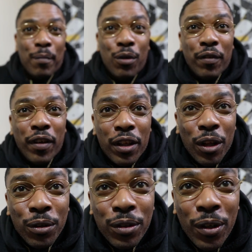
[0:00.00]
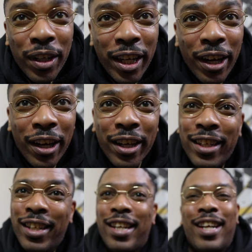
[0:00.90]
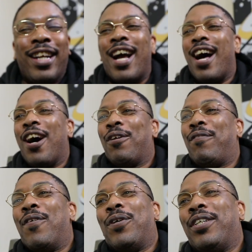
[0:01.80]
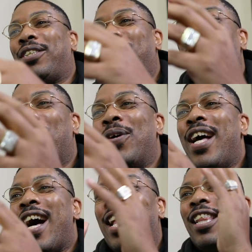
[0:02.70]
move in close on here, it got autofocus. So I